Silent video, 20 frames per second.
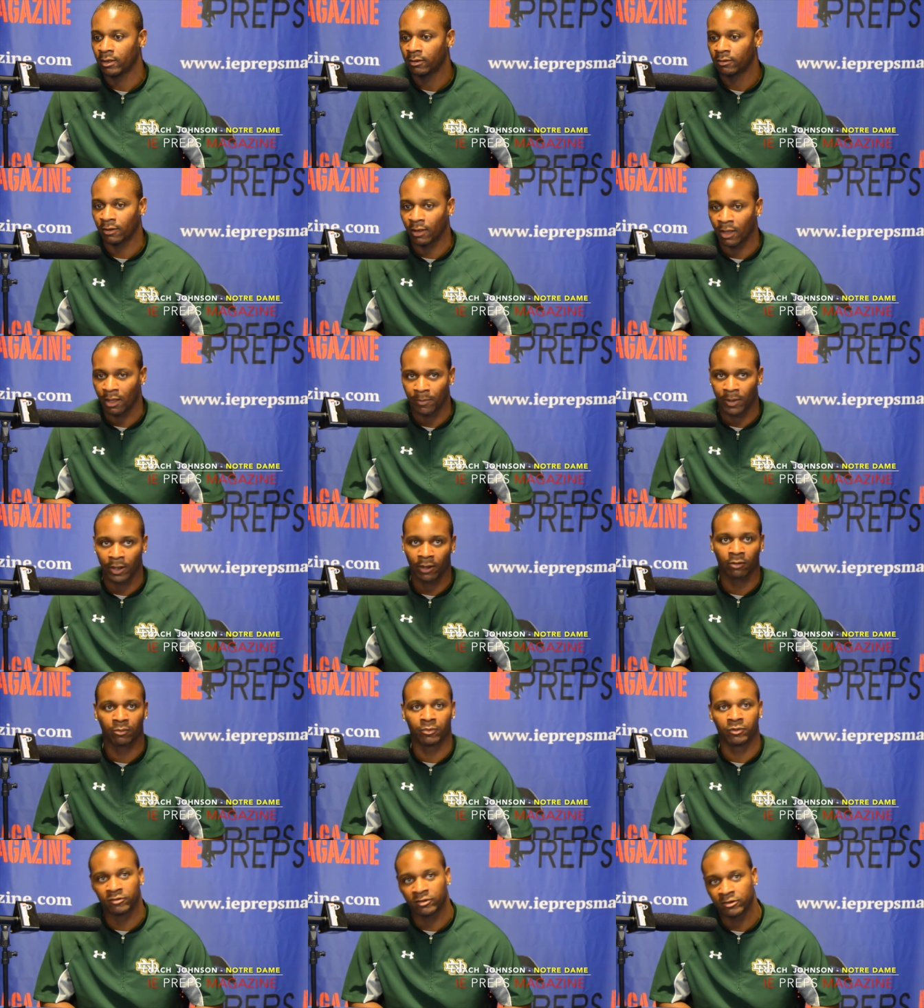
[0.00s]
the
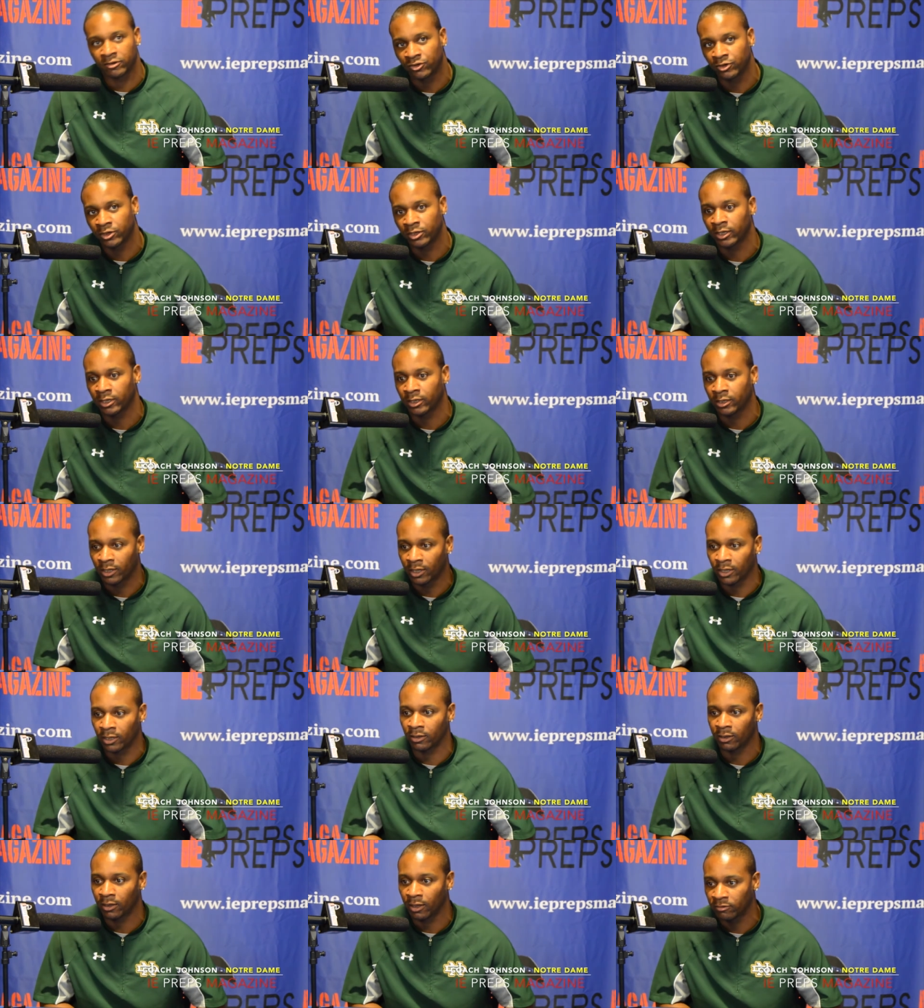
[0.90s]
linebacker position
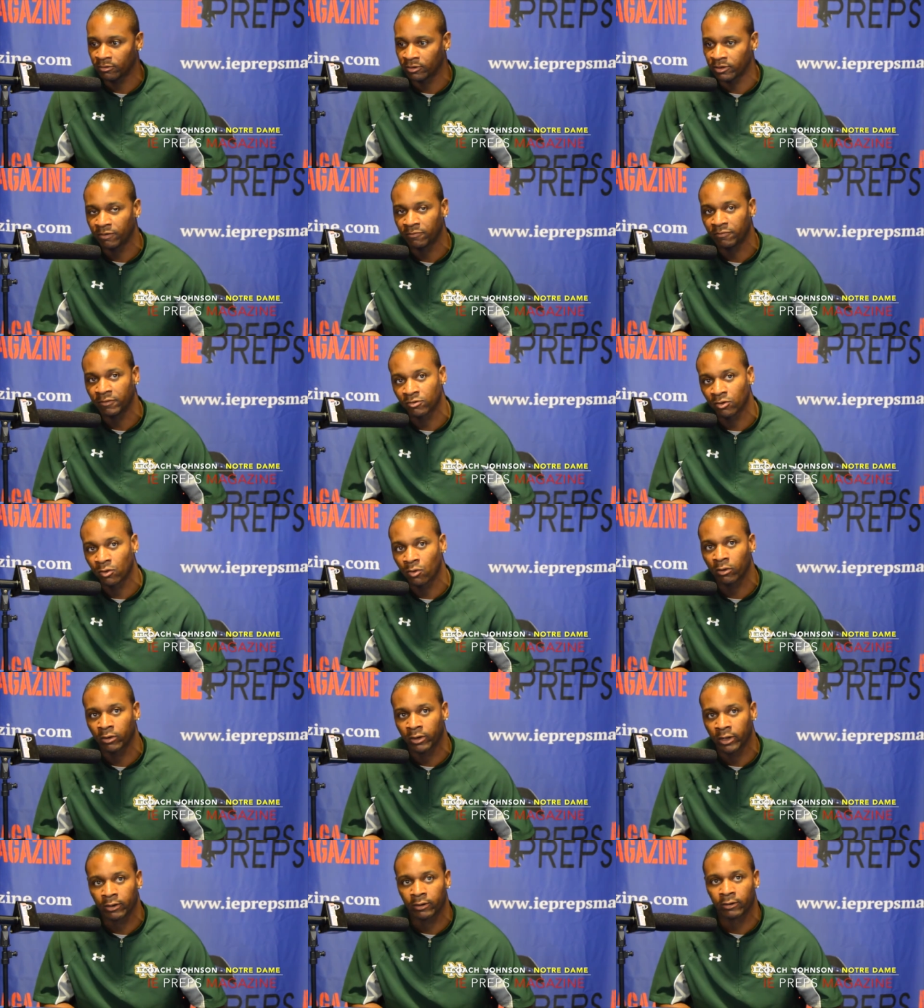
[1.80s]
and as a defensive
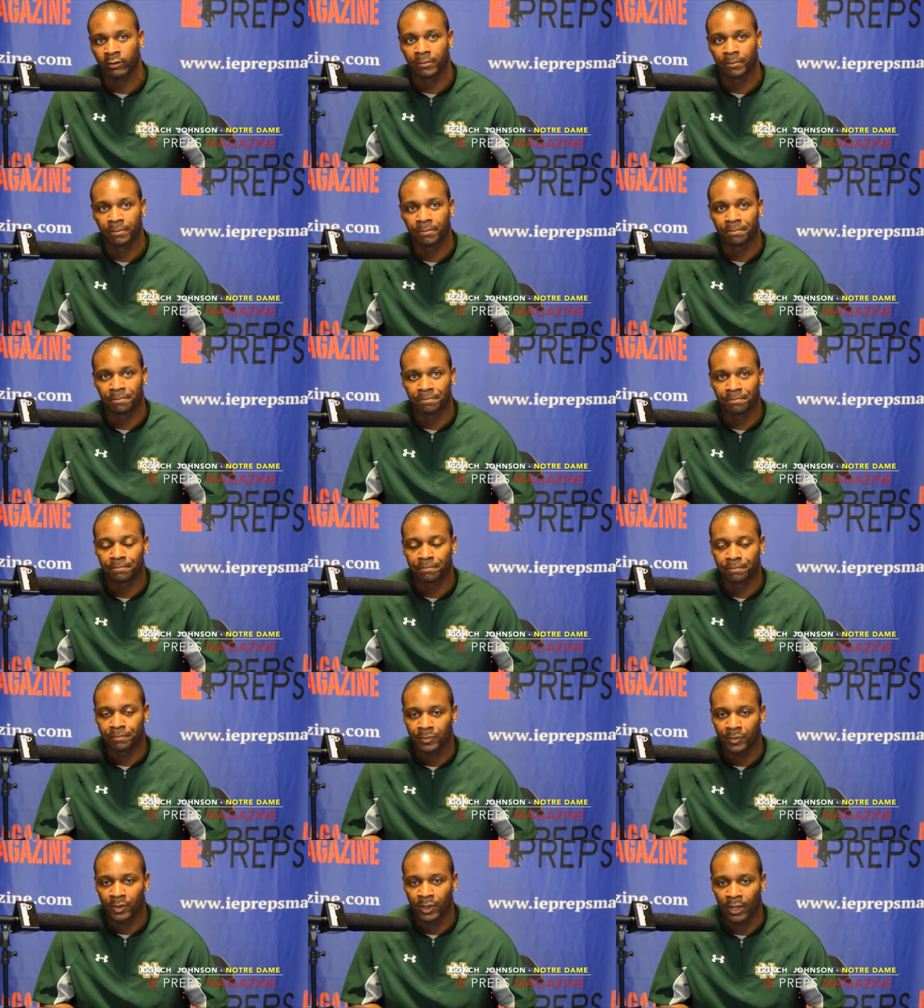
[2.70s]
coordinator.
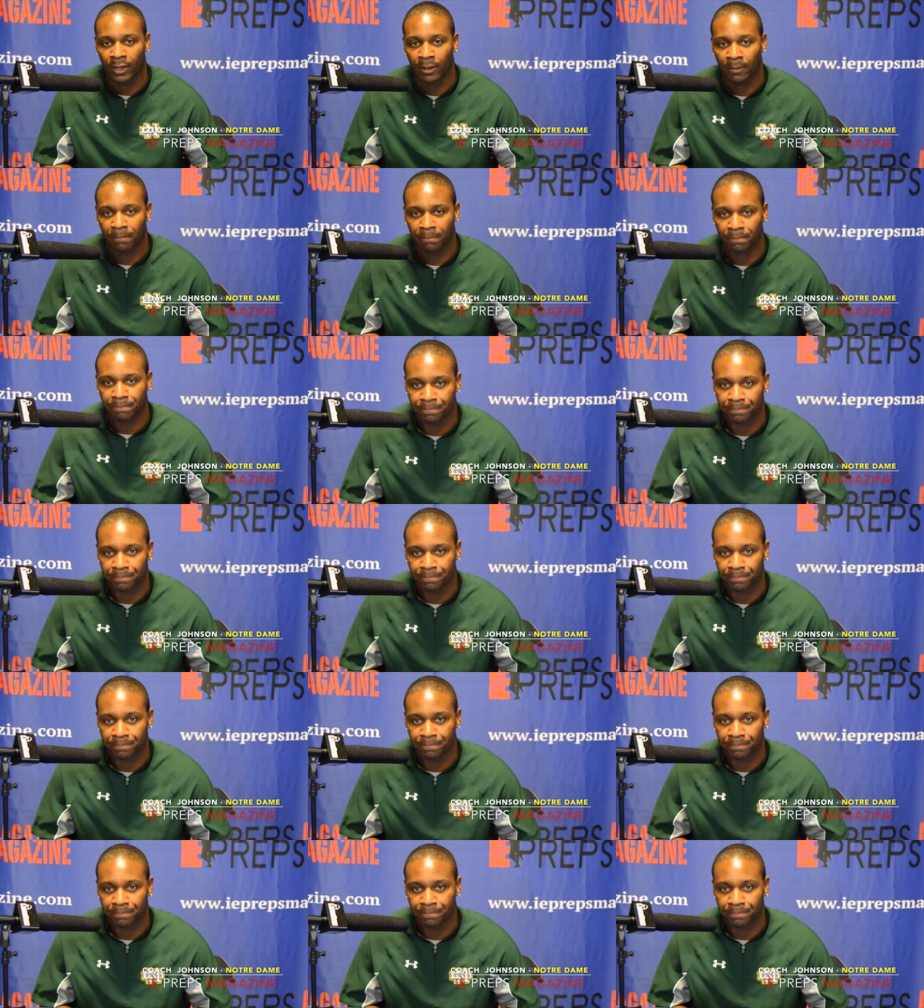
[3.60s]
Yeah.